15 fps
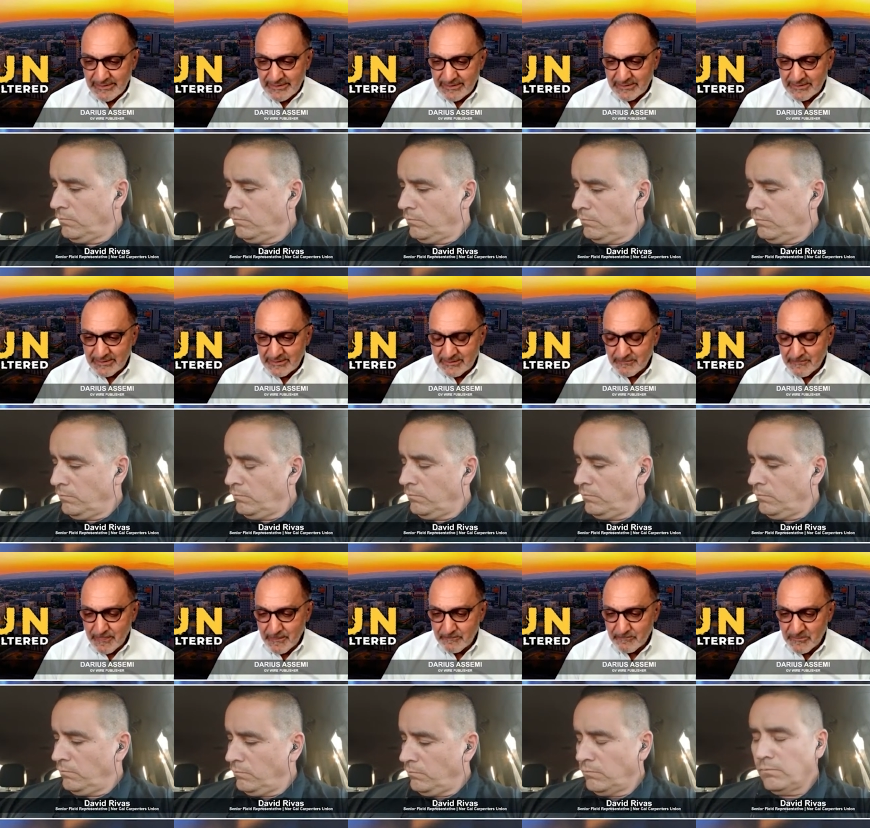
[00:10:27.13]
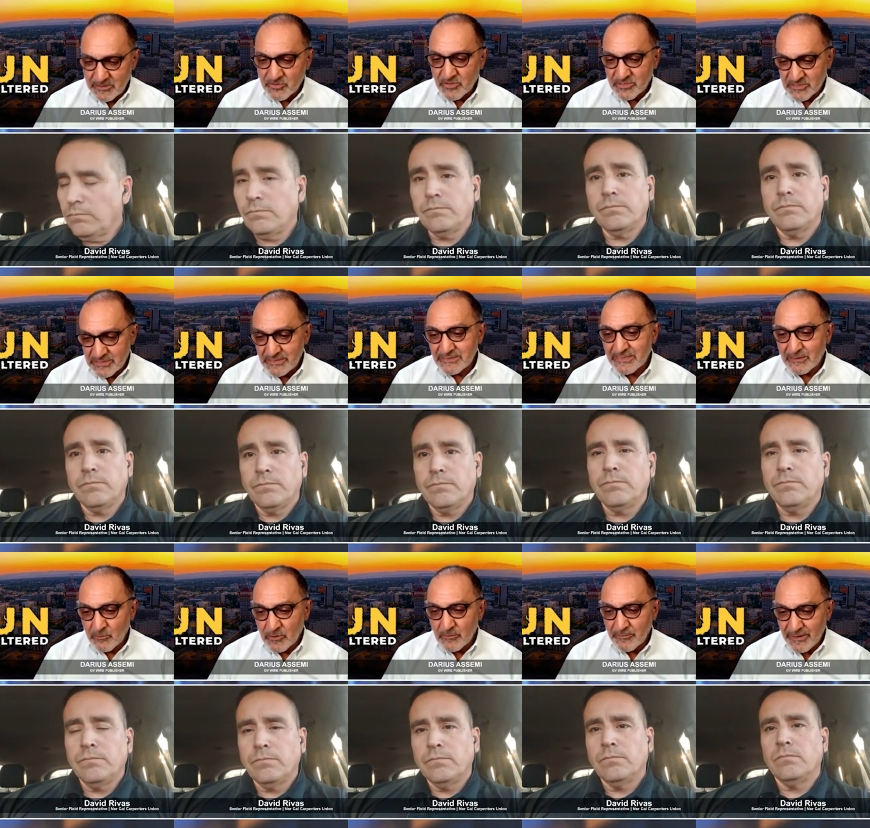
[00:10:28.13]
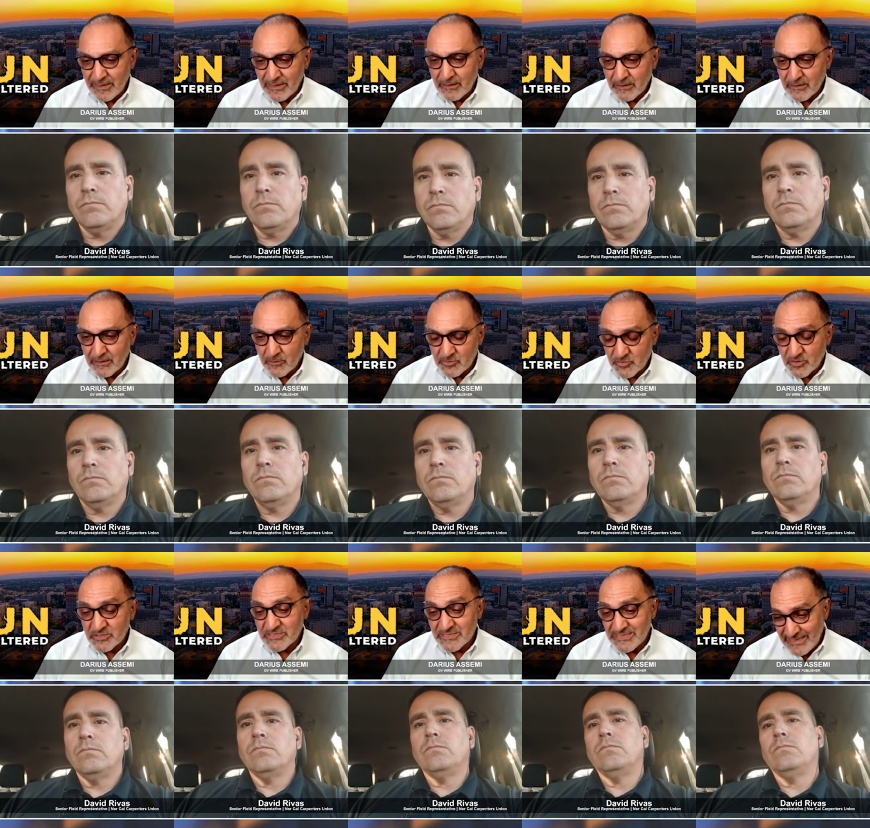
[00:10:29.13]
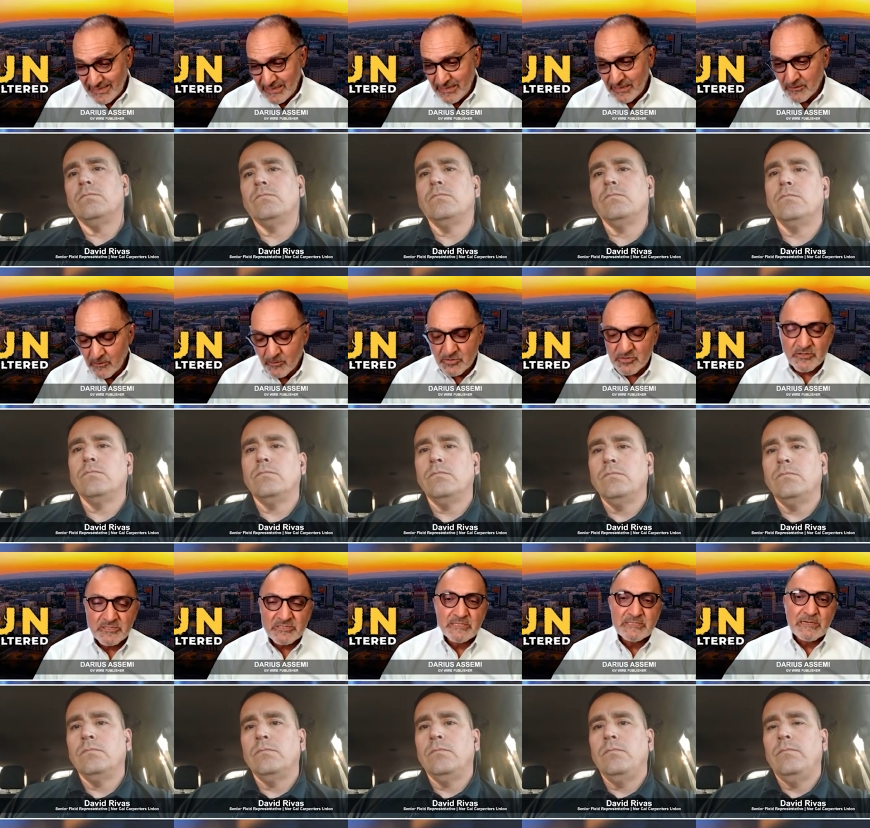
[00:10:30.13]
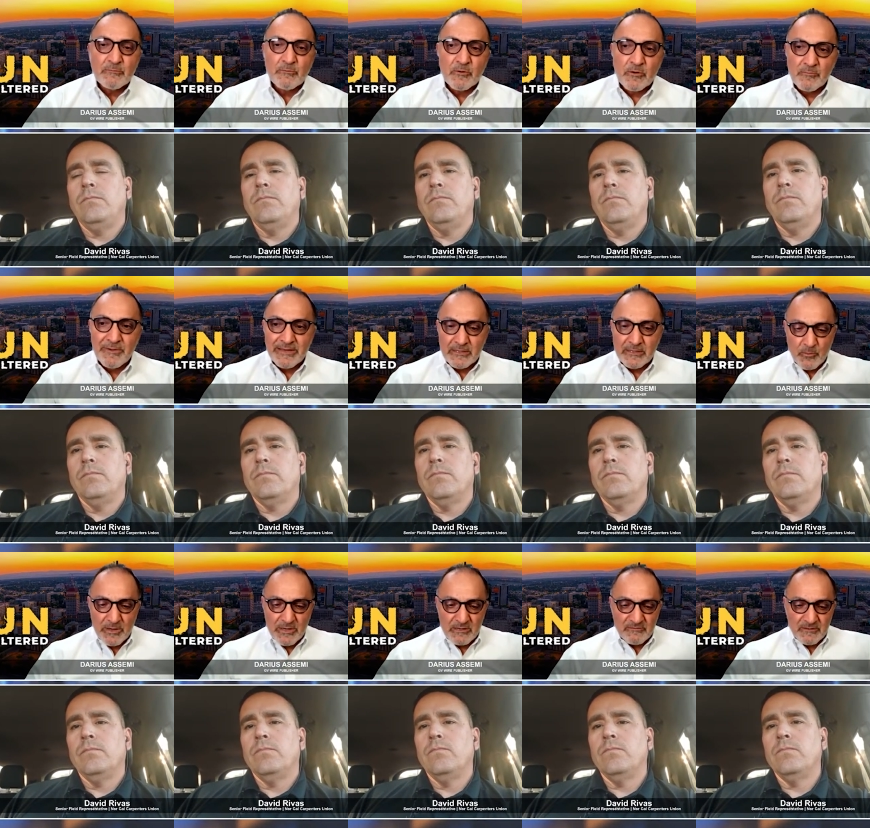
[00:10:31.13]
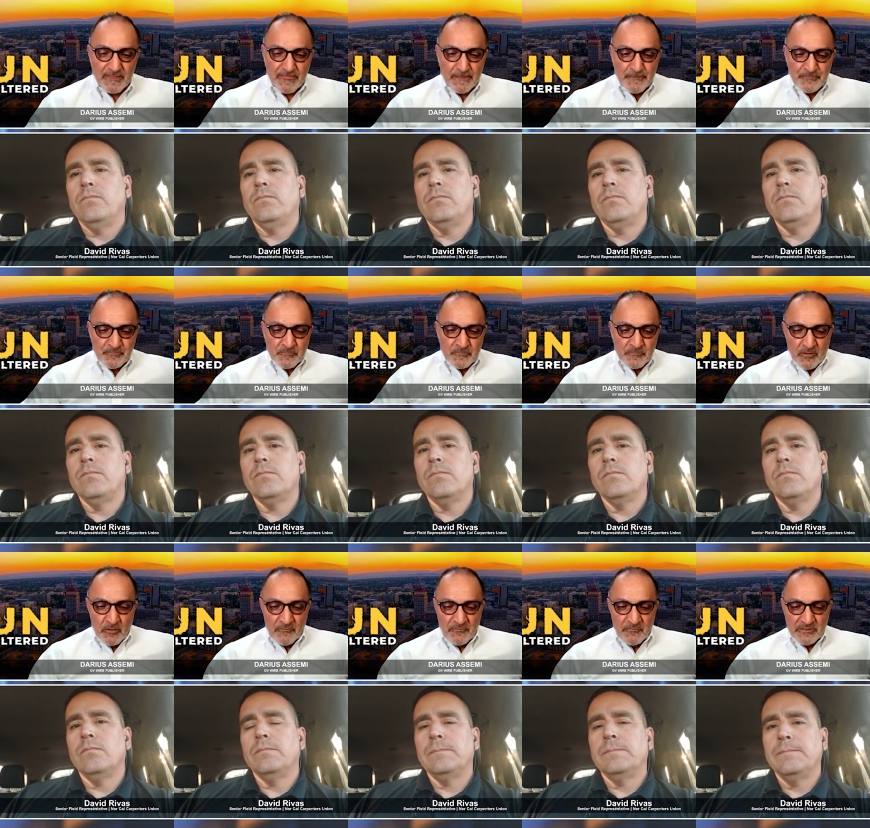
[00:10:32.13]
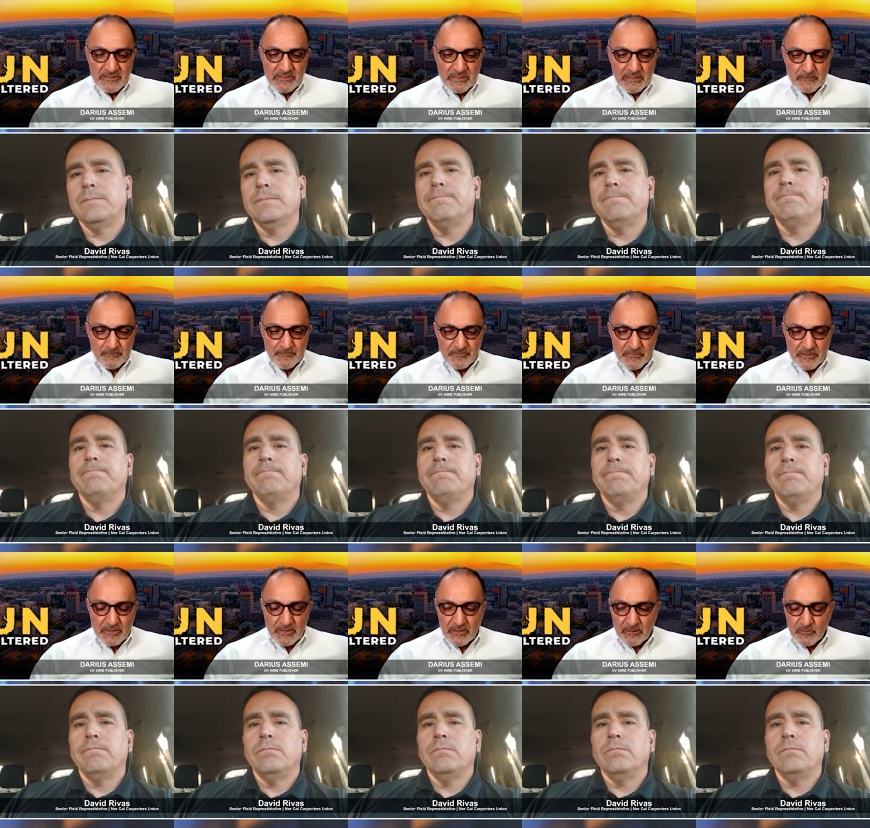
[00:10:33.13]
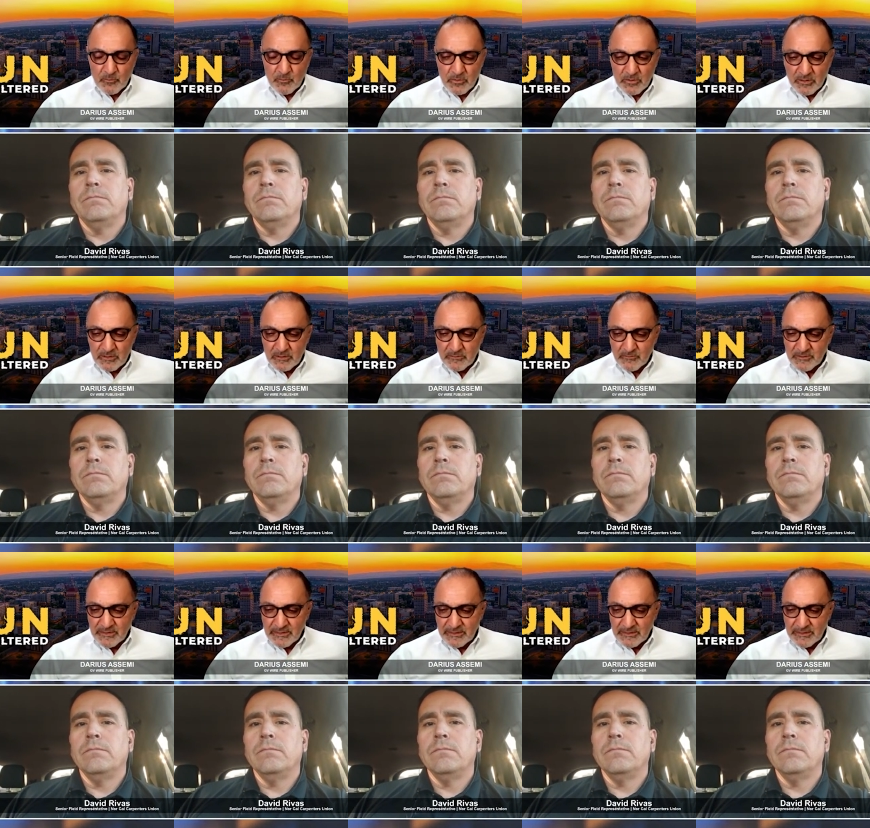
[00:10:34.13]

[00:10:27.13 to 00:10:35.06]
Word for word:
Speaker 1: And um, the trustees that were uh, trustee or trustees that were made aware of it, hopefully they'll uh, work with